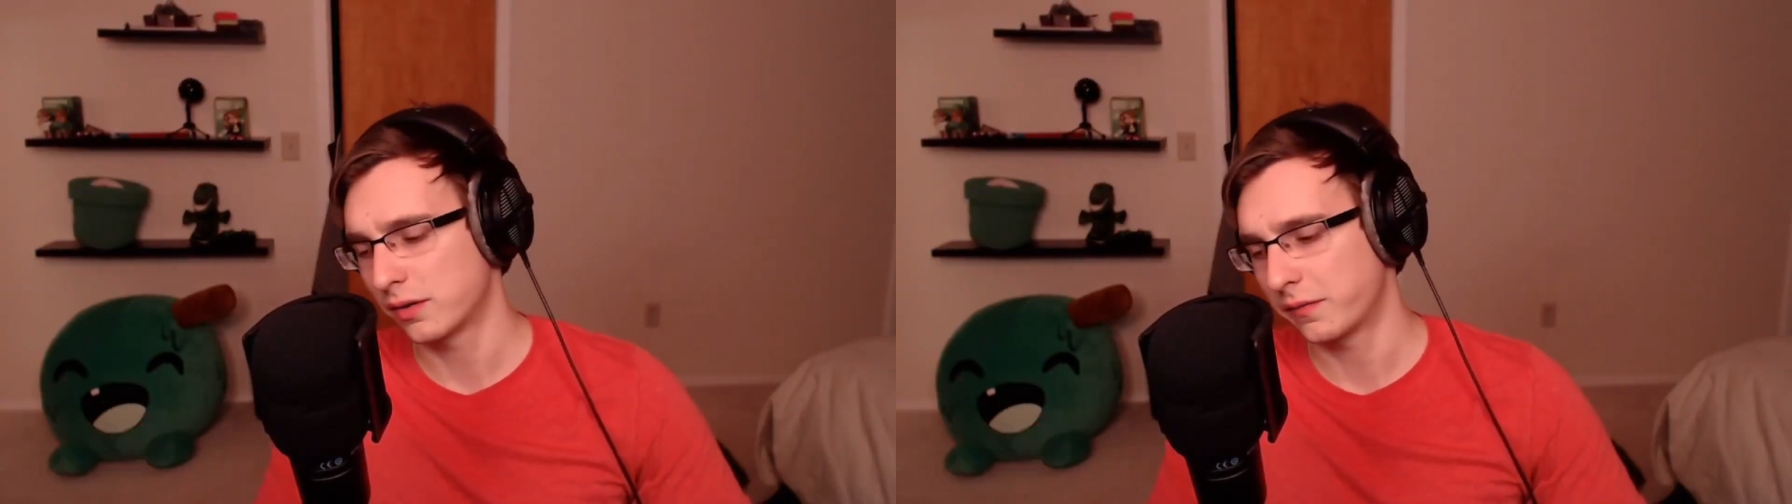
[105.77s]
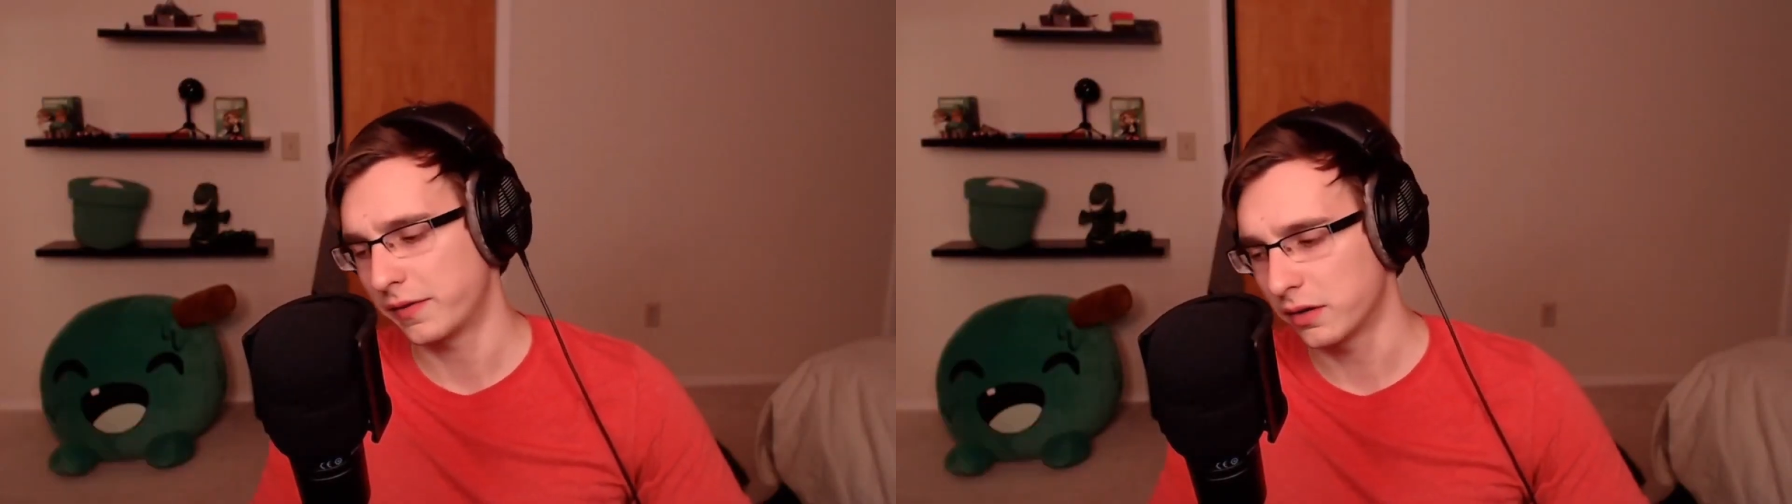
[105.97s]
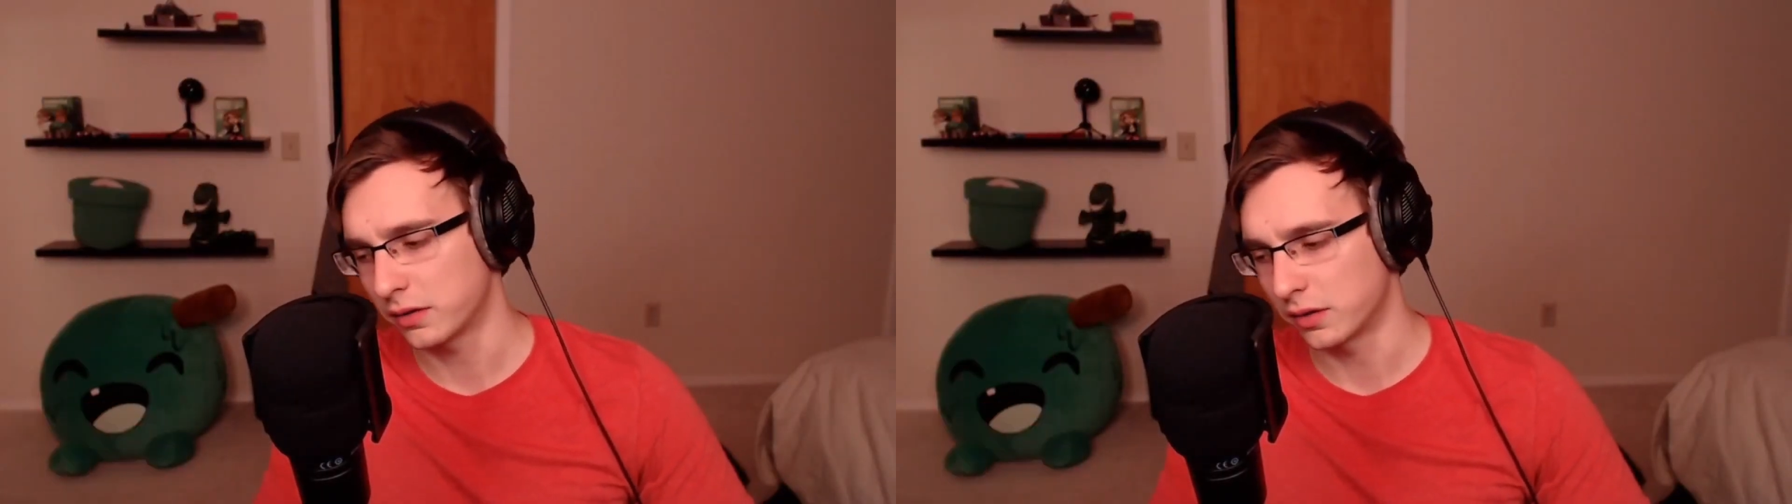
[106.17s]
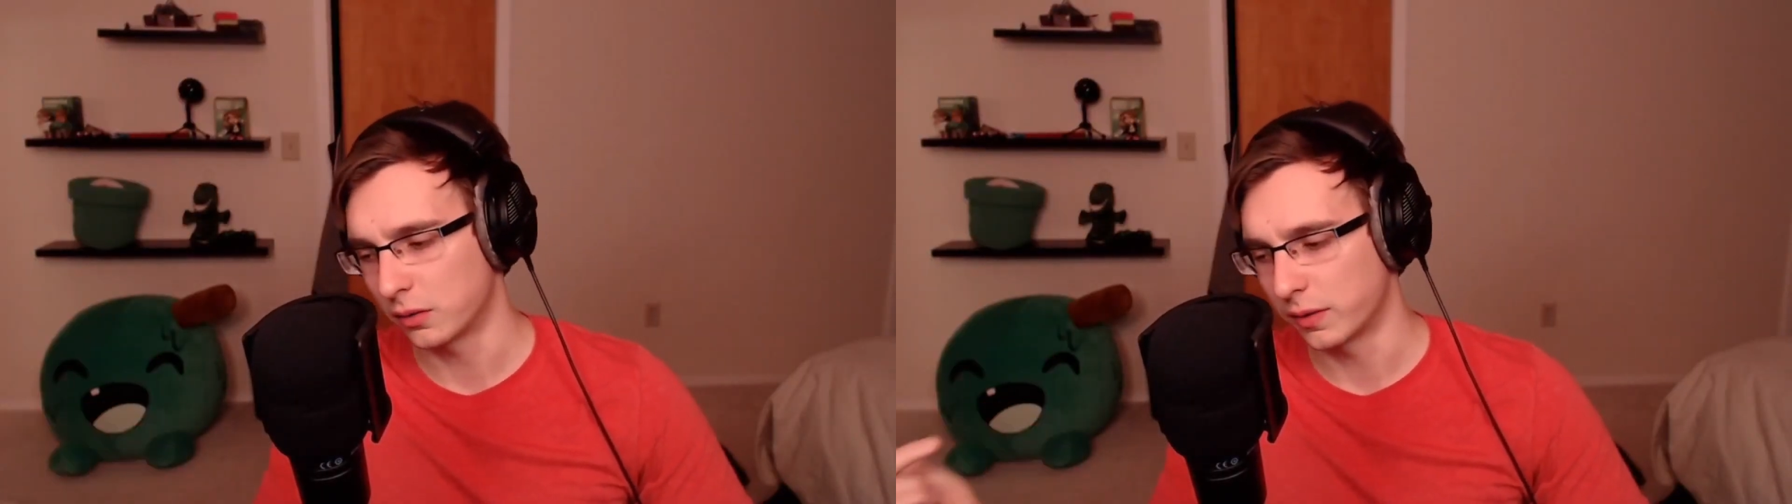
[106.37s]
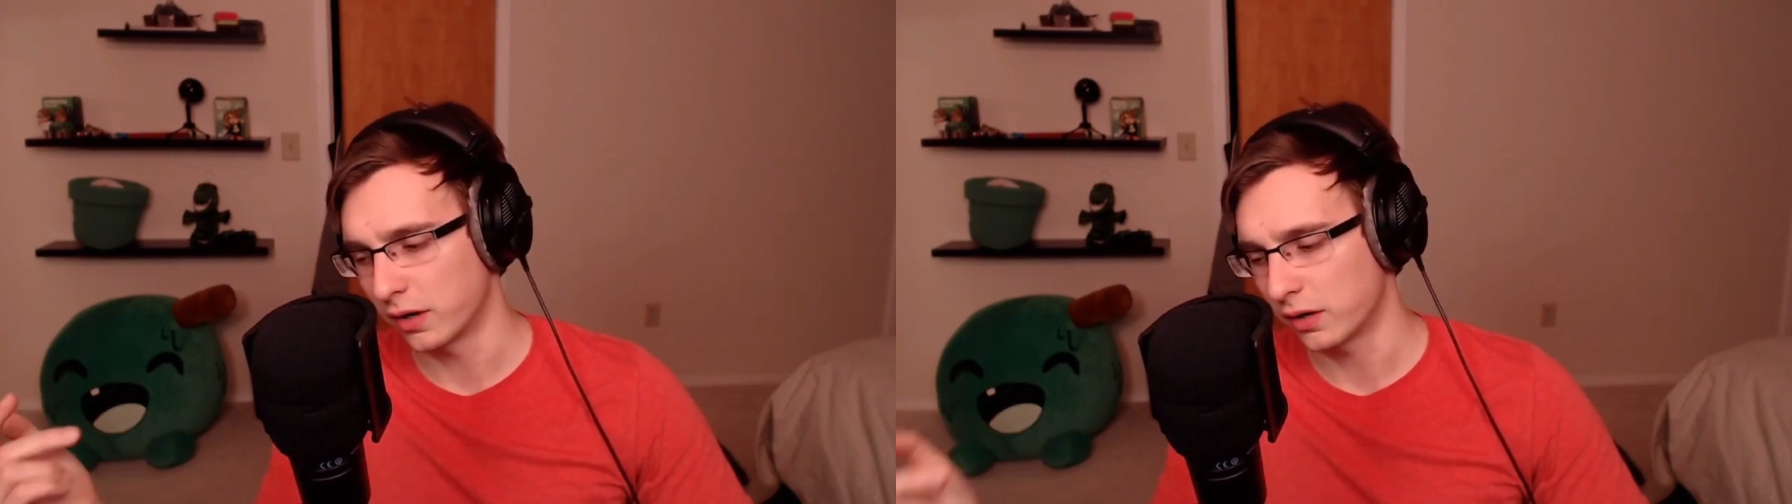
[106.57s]
Their feet are a little
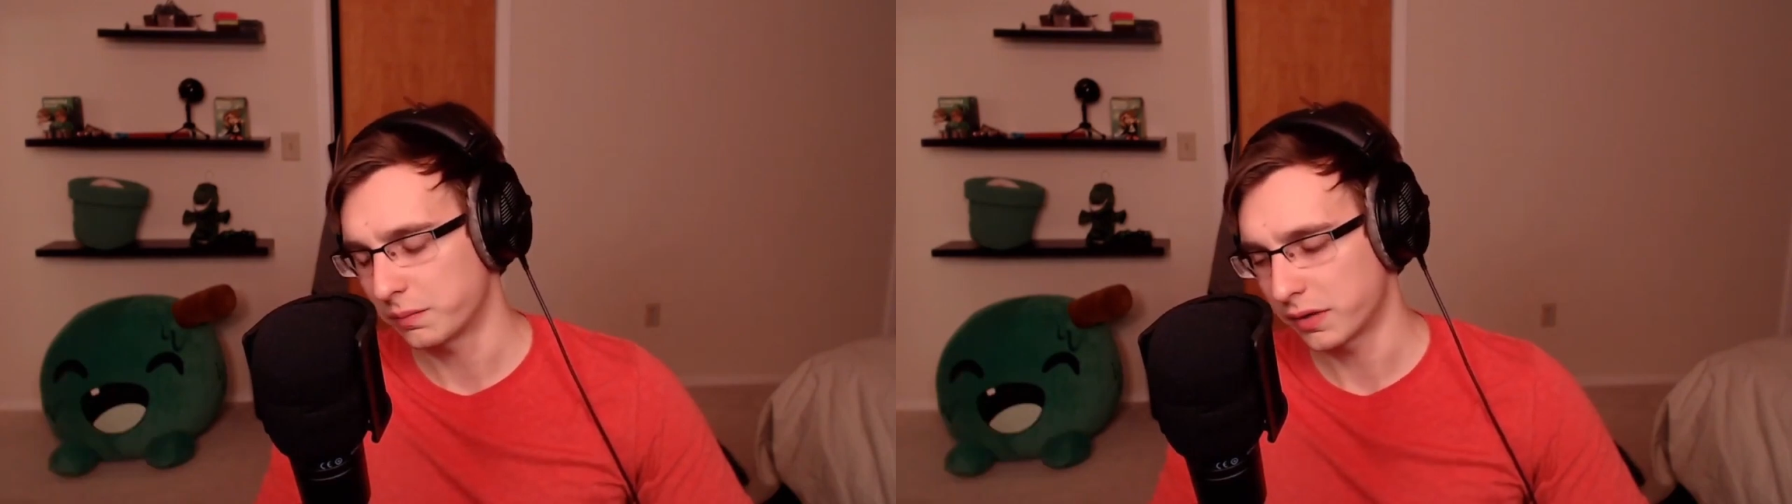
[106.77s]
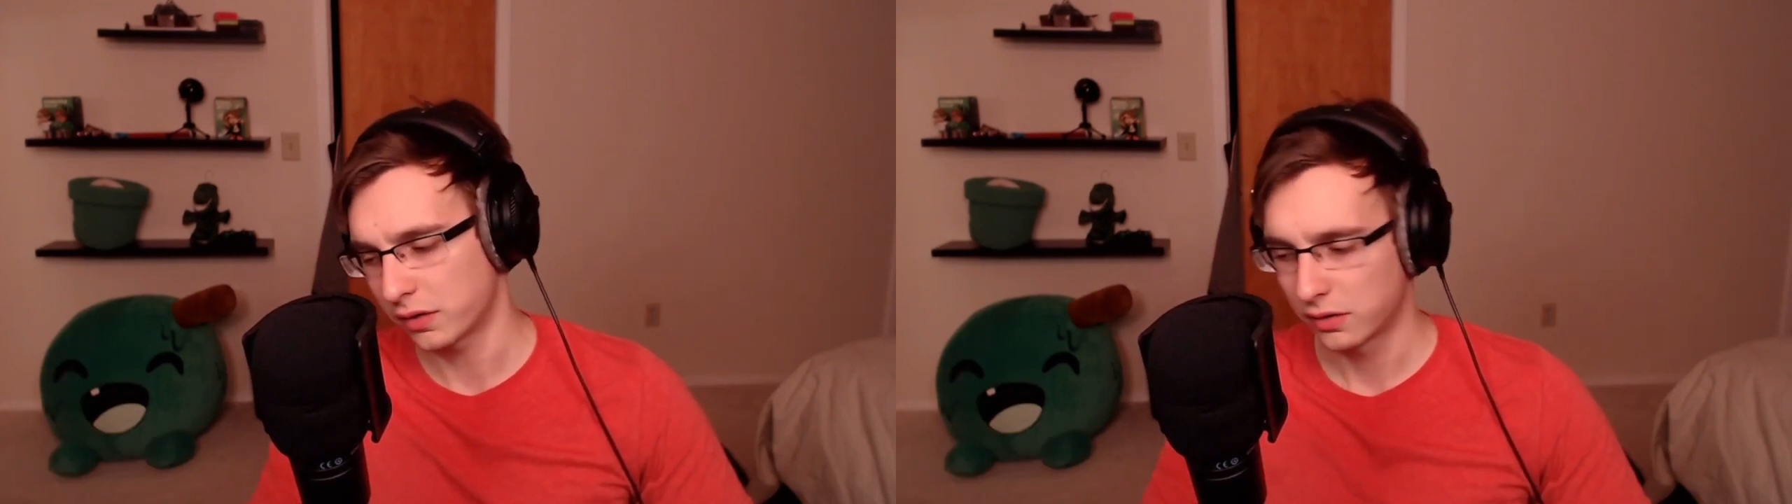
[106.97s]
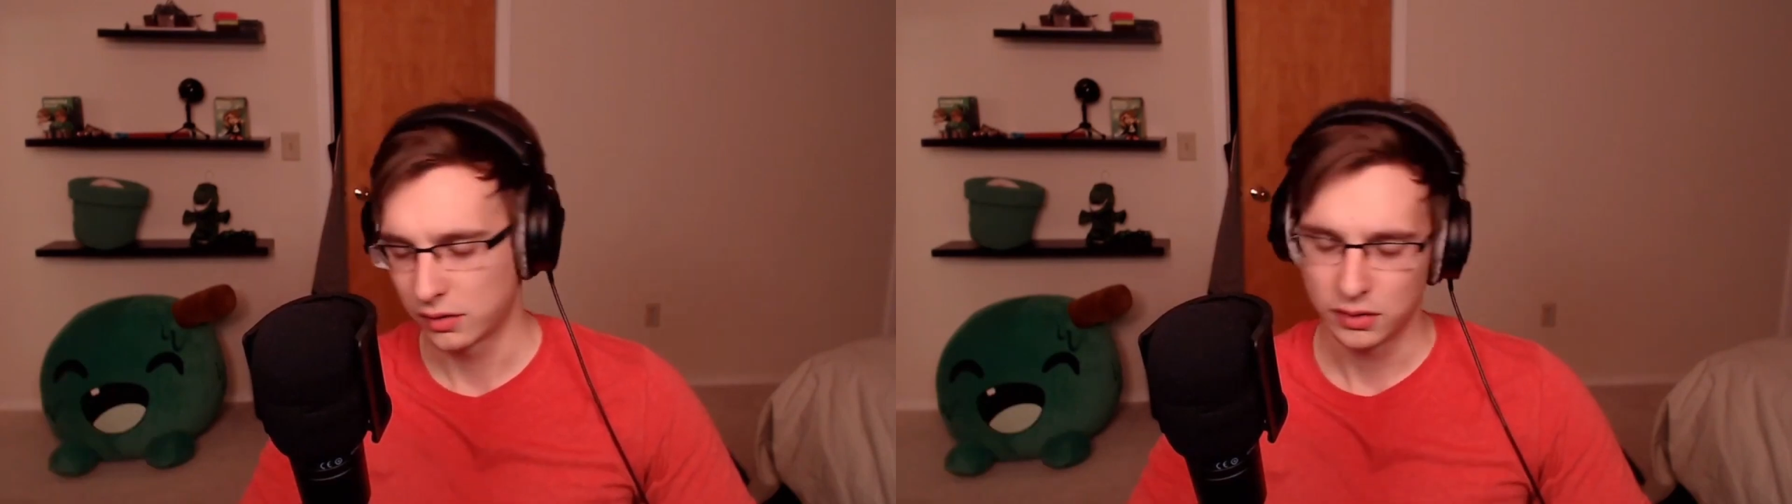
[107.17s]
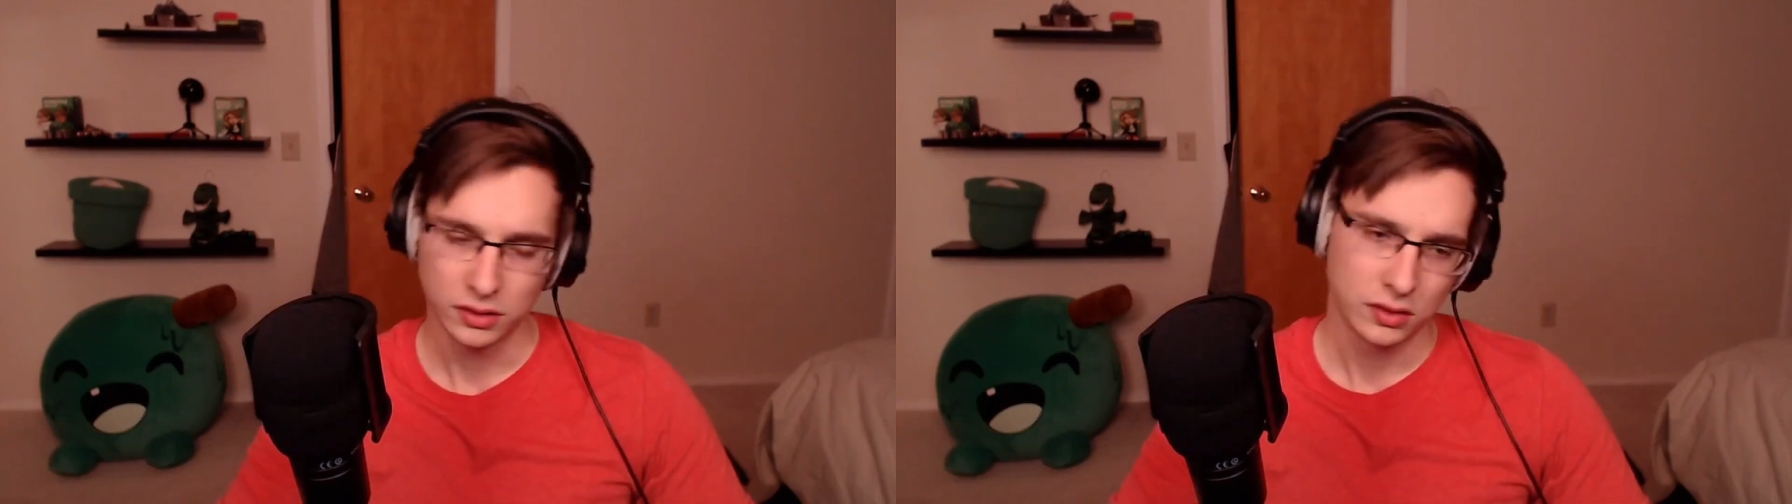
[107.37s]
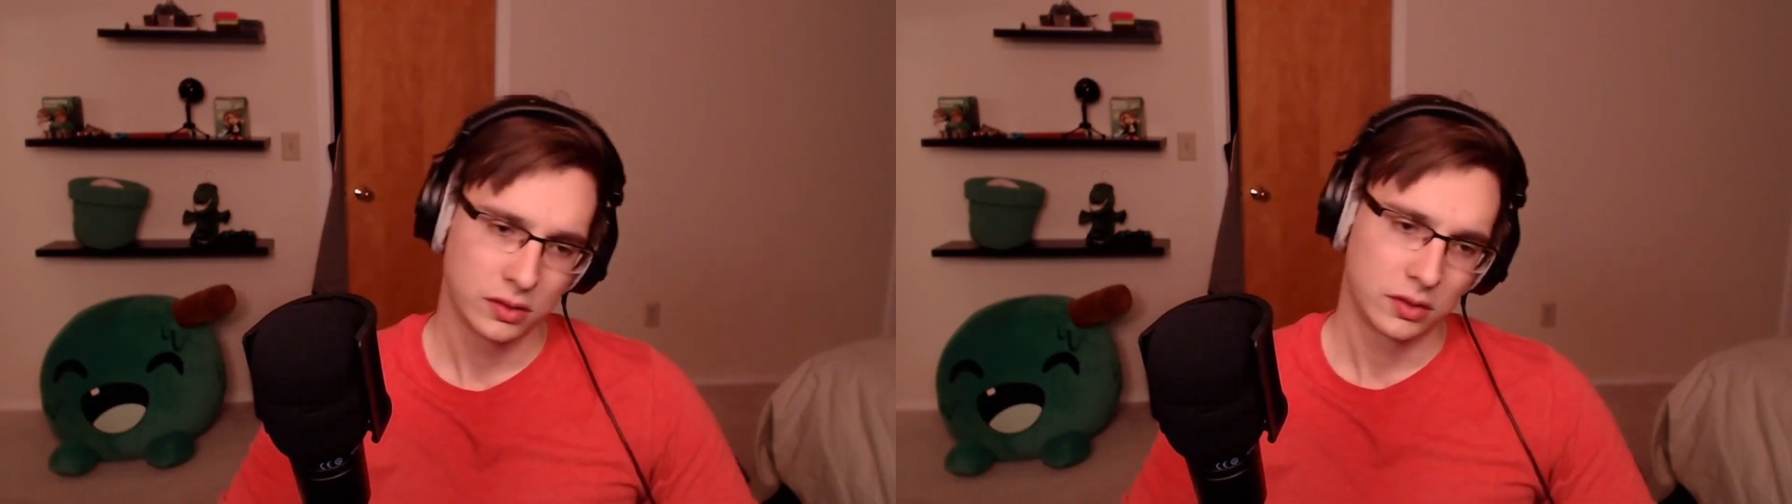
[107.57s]
weird. Feet are a little
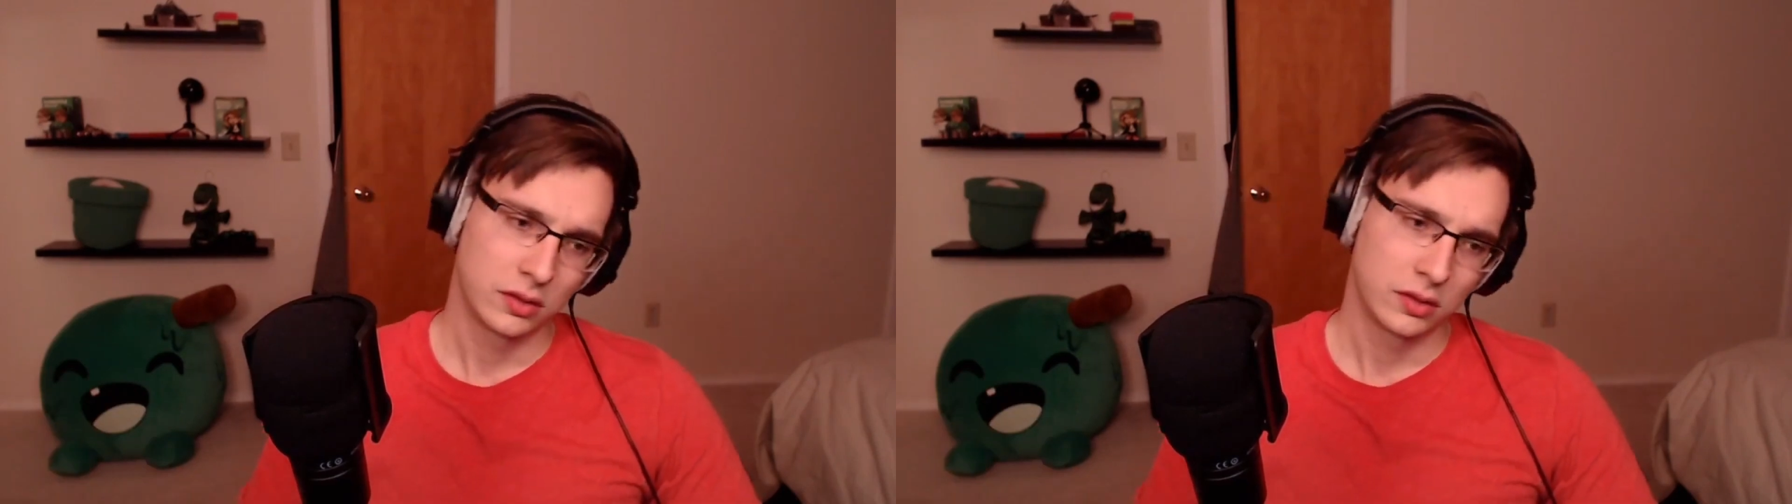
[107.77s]
weird